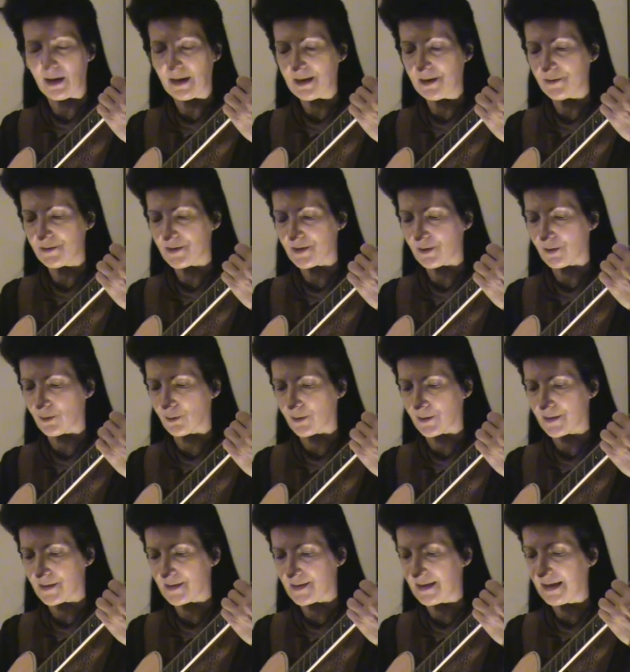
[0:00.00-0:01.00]
I used the
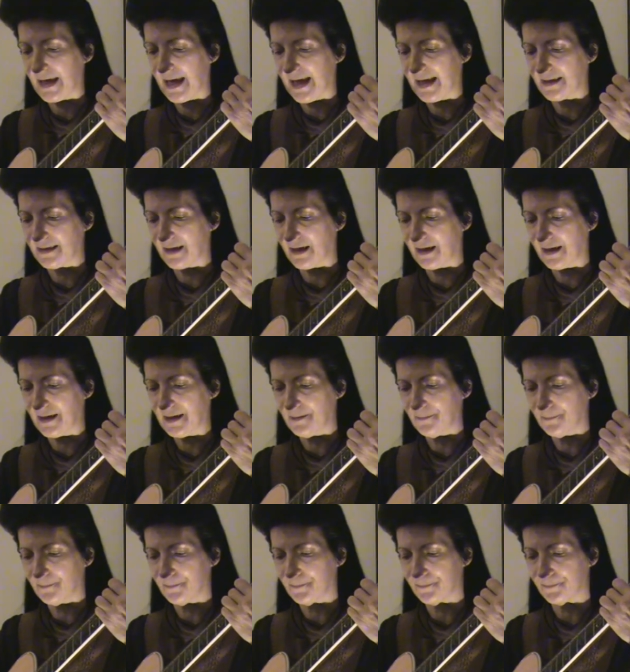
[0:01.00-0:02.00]
chords C add
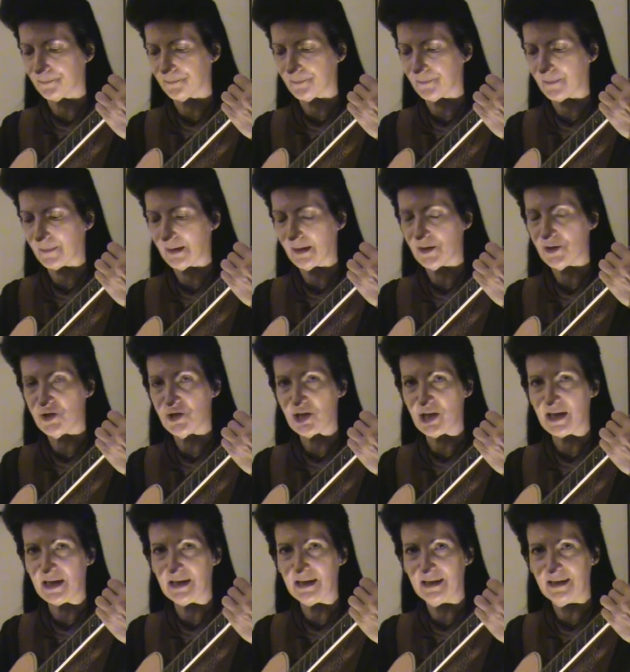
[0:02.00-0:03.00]
9,
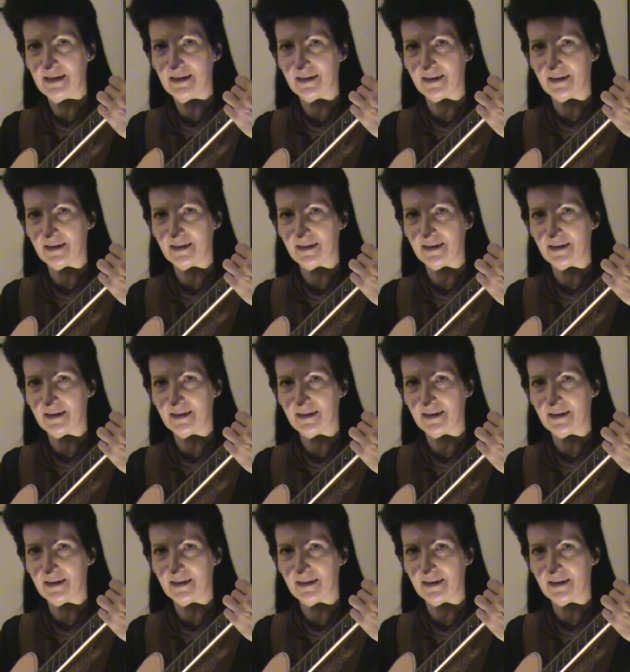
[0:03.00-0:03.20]
G,